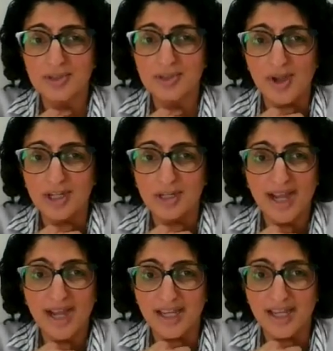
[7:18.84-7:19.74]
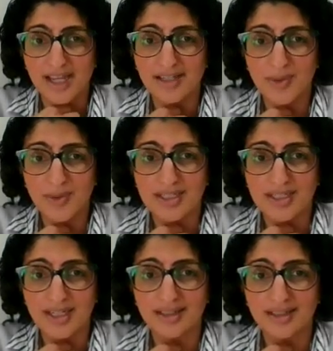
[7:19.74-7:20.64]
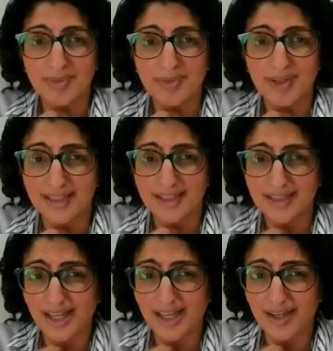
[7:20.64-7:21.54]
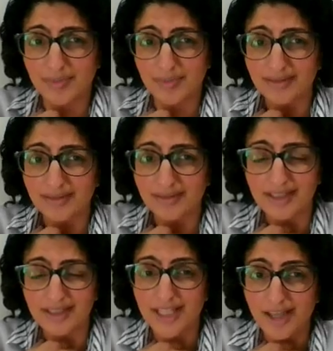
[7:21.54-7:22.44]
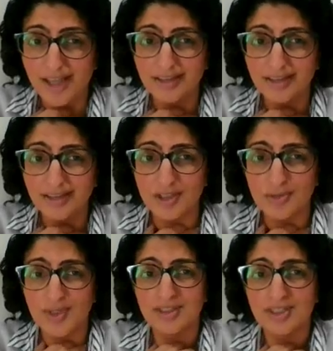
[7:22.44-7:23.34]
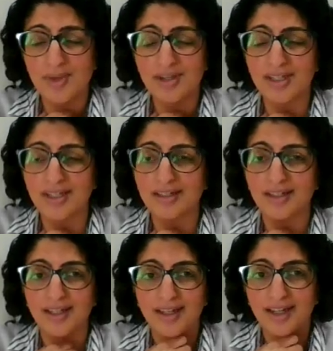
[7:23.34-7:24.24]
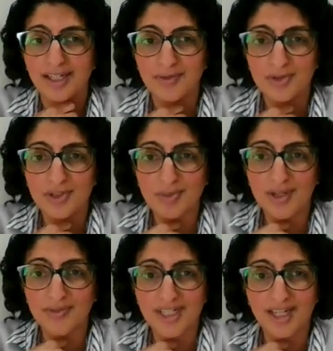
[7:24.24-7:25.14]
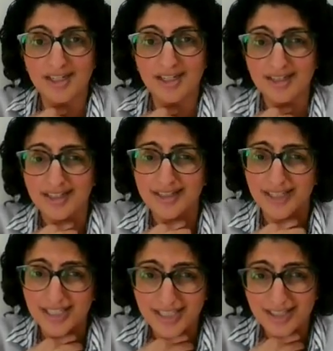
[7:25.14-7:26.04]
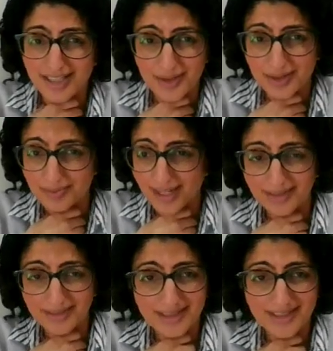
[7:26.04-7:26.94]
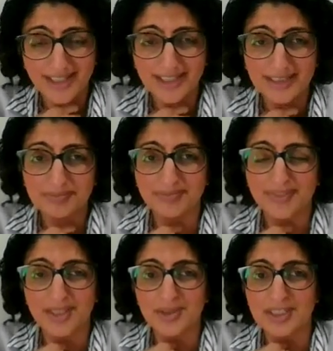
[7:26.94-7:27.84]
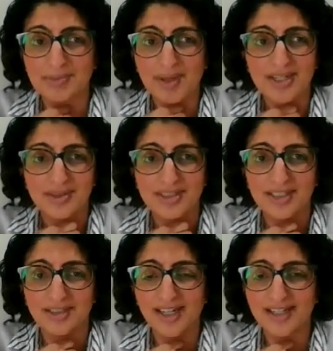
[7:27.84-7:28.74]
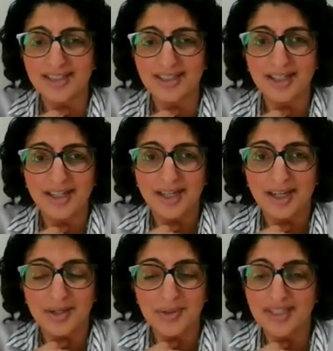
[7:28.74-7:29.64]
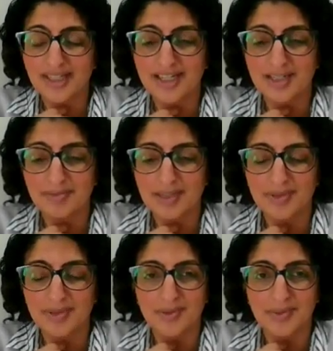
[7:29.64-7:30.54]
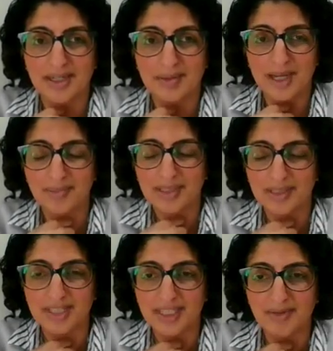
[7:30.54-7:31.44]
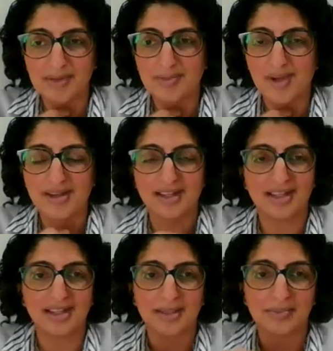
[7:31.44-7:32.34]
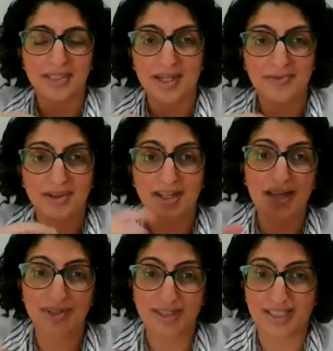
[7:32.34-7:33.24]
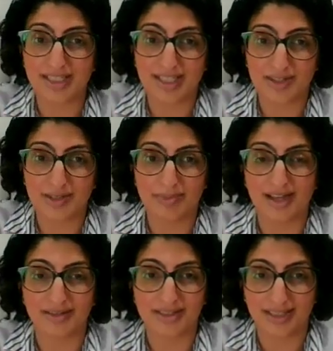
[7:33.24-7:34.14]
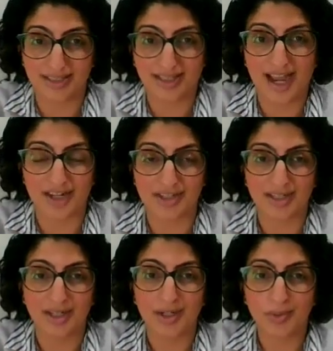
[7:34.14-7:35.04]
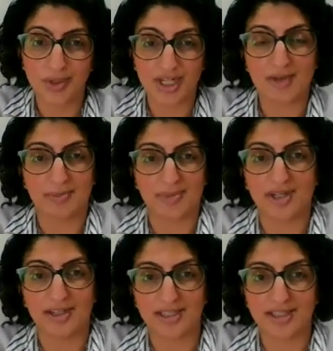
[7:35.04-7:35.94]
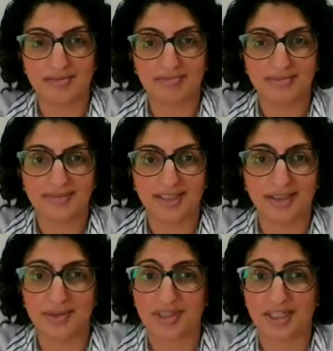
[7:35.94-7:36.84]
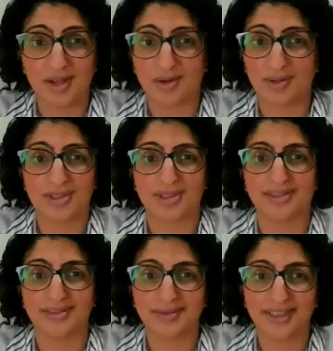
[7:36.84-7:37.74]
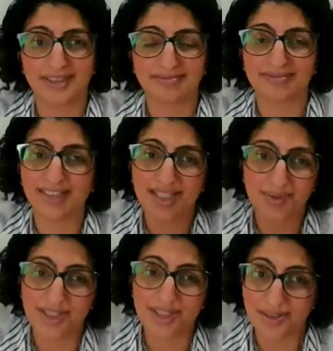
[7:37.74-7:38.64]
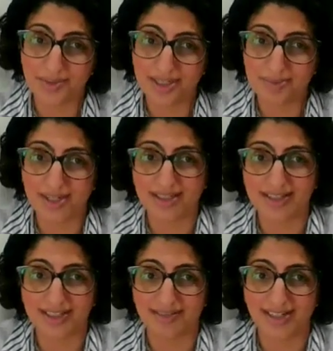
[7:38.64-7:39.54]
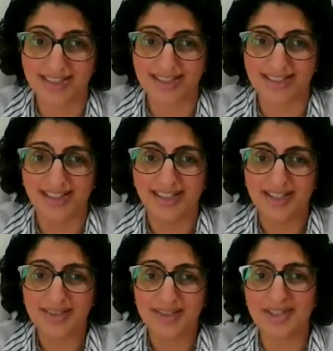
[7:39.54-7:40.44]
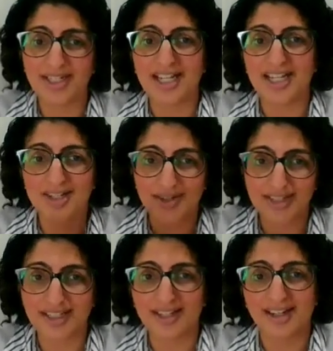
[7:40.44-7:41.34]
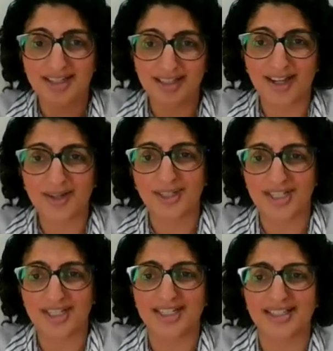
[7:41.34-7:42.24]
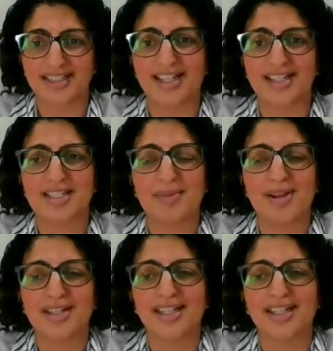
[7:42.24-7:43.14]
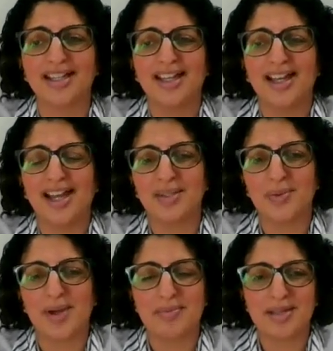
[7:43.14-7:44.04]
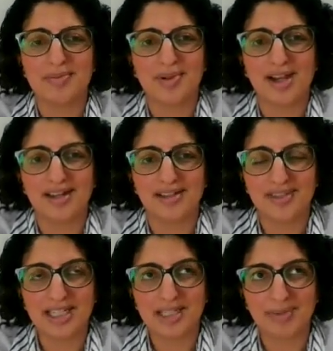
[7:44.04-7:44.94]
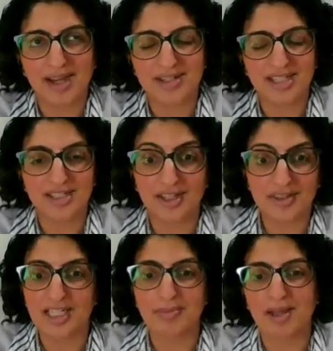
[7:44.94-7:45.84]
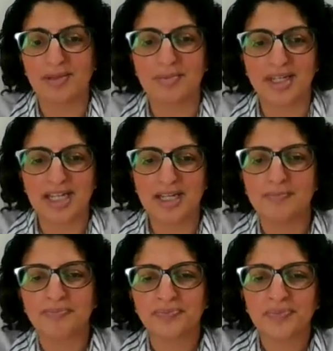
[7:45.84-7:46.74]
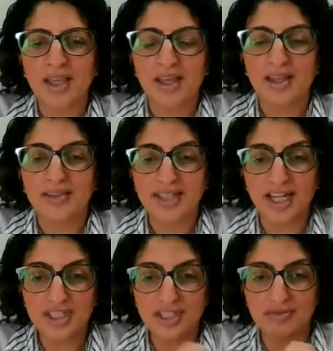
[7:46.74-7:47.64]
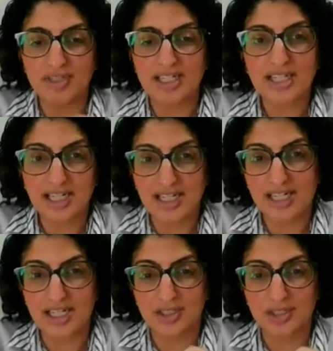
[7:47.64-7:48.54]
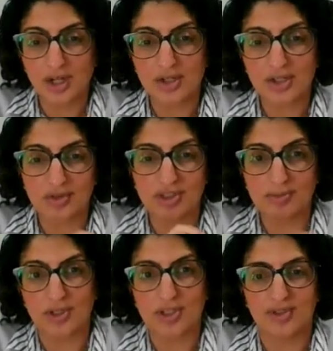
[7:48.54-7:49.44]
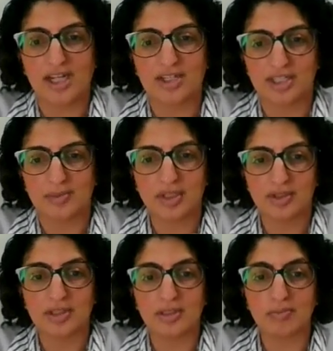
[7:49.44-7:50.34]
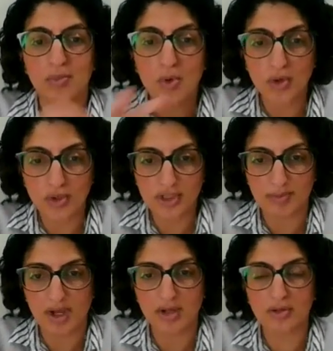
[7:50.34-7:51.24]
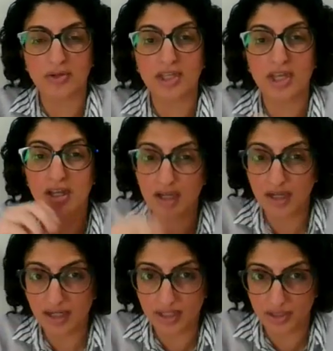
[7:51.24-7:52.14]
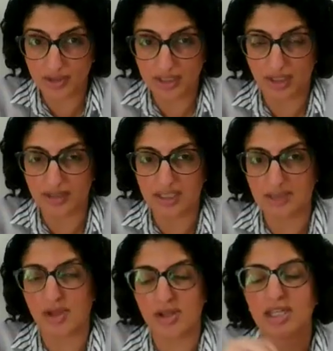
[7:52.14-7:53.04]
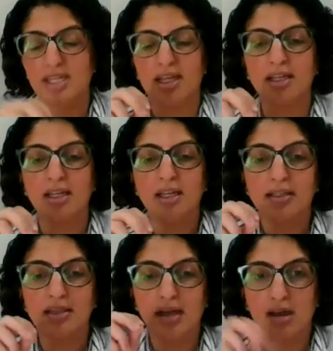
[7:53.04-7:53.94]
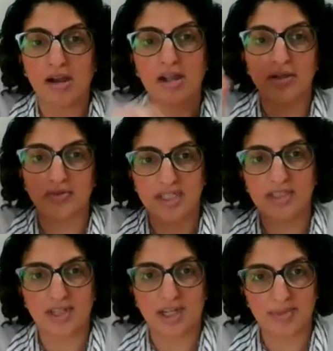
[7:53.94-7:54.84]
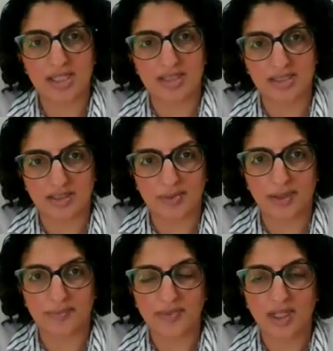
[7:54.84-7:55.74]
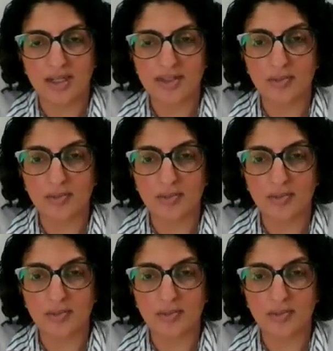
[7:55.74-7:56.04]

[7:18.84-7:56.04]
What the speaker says: If you smoke a pack a day, 20 a day, that's about £6,000 a year that you're spending on smoking. And if you smoke for 10 years, that's £60,000 that you'd spent on cigarettes. And I always say to people when I'm helping them to give up smoking, if I gave you £60,000 in cash, would you ever burn it? And they all say, no, of course not. Well, that's what you're doing when you're smoking cigarettes. There's a really interesting kind of psychology, isn't there, to smoking and the way people kind of think about it and don't think about the money. There's actually a really clear dose response relationship too. So the more you smoke, or the earlier you started smoking, the higher your risk of diabetes as well.